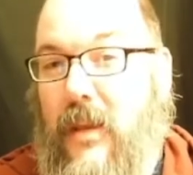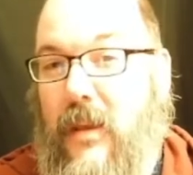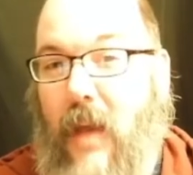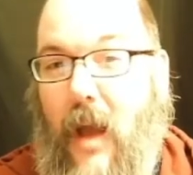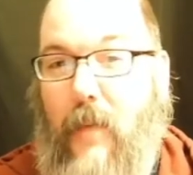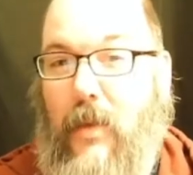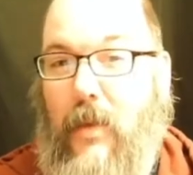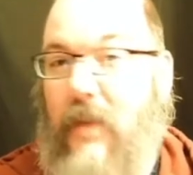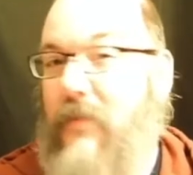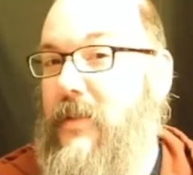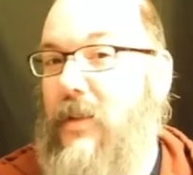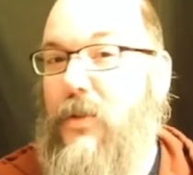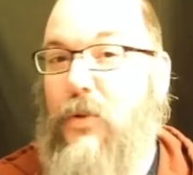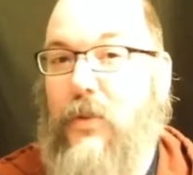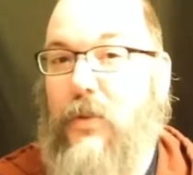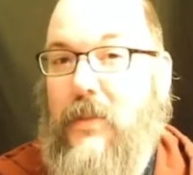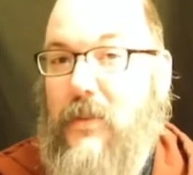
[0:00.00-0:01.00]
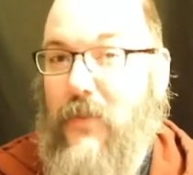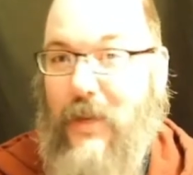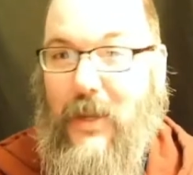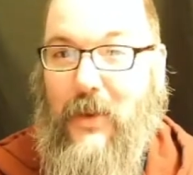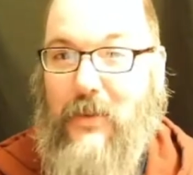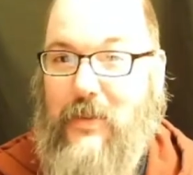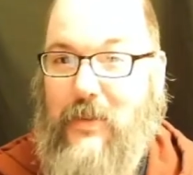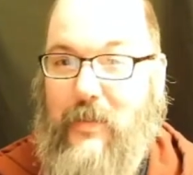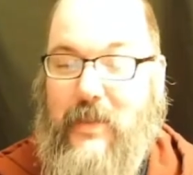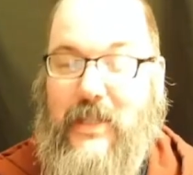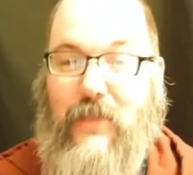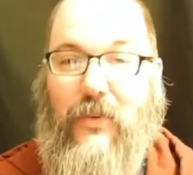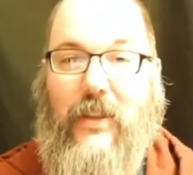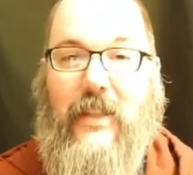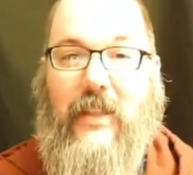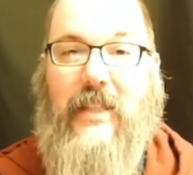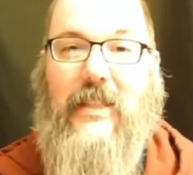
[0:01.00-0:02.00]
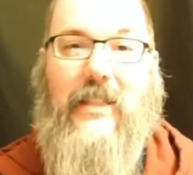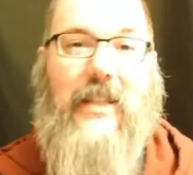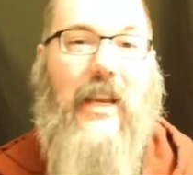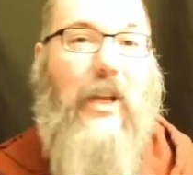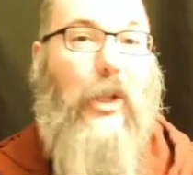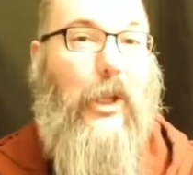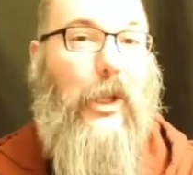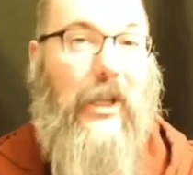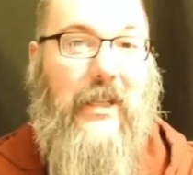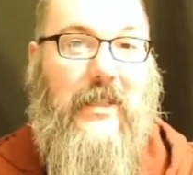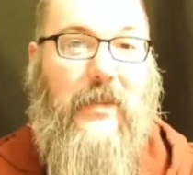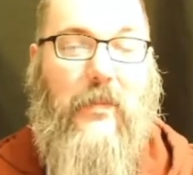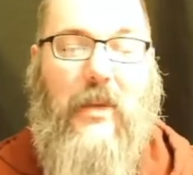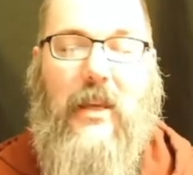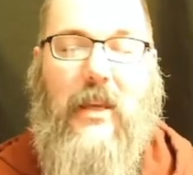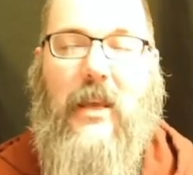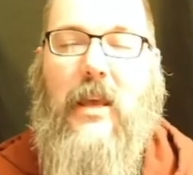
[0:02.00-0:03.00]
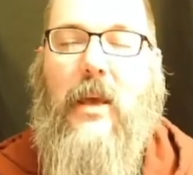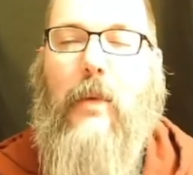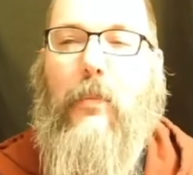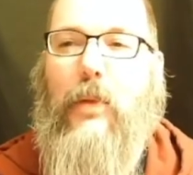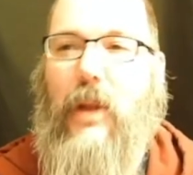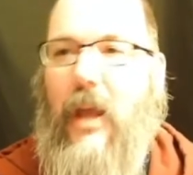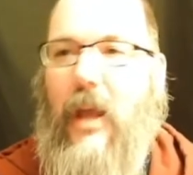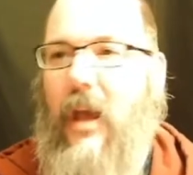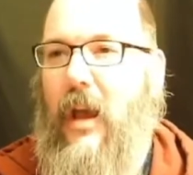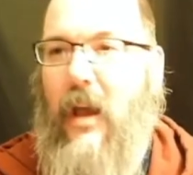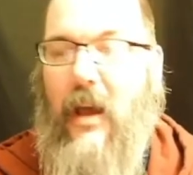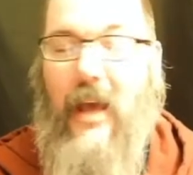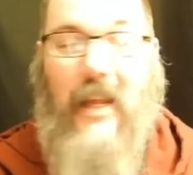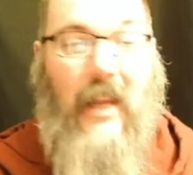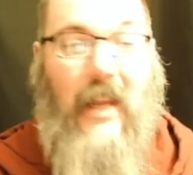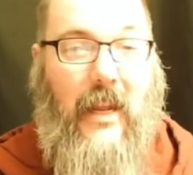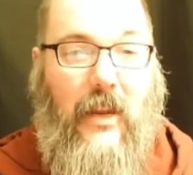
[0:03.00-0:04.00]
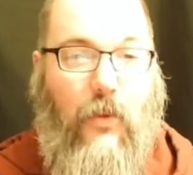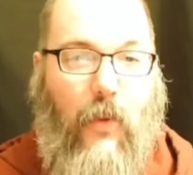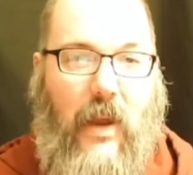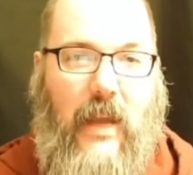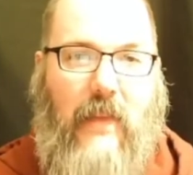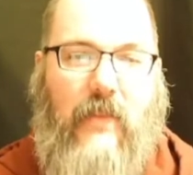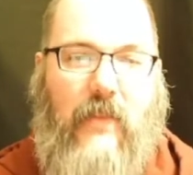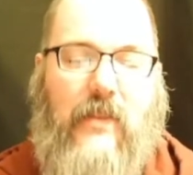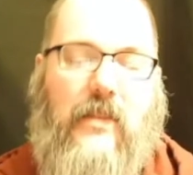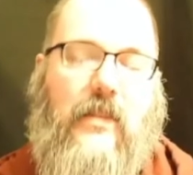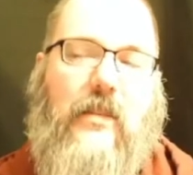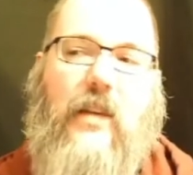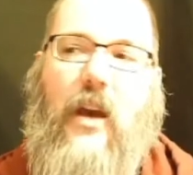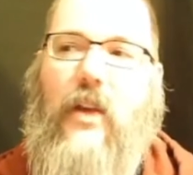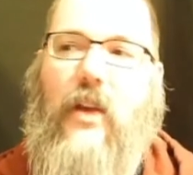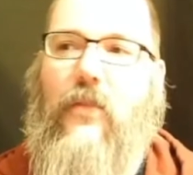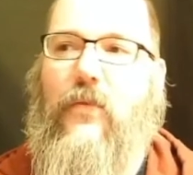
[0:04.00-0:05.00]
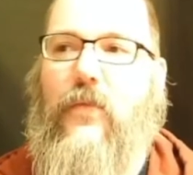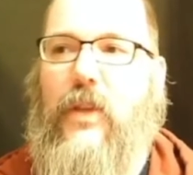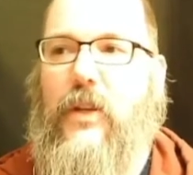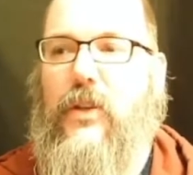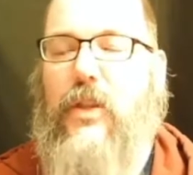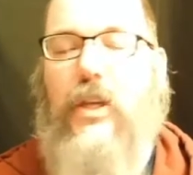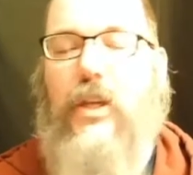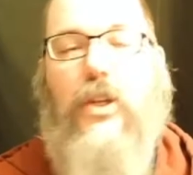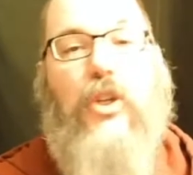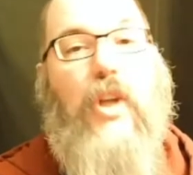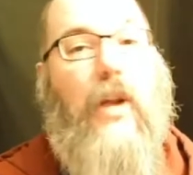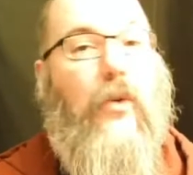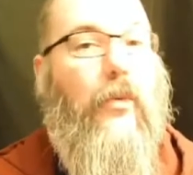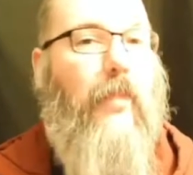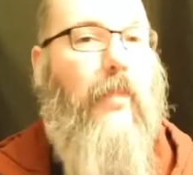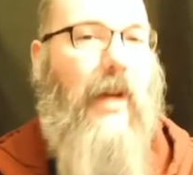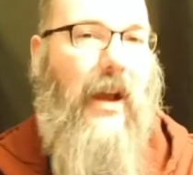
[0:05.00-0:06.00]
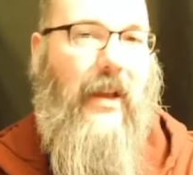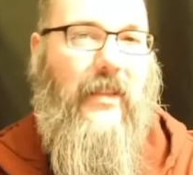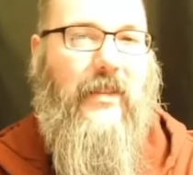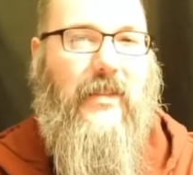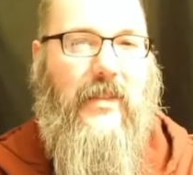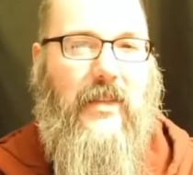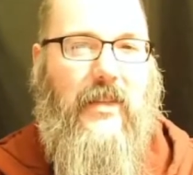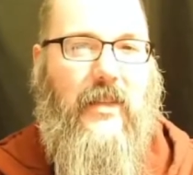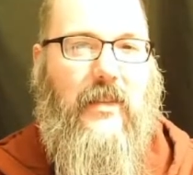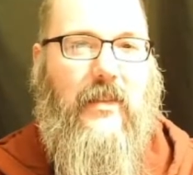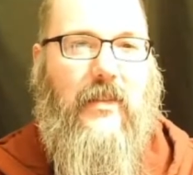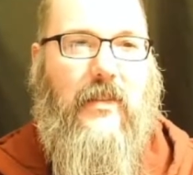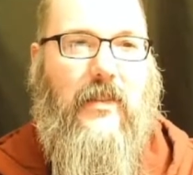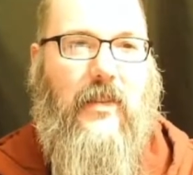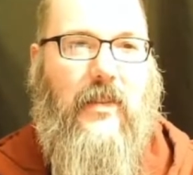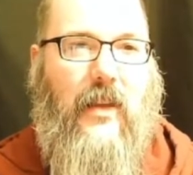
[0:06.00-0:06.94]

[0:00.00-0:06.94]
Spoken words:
I may have sent you this video specifically to take a look at something, but at any rate, this is kind of the general behind-the-scenes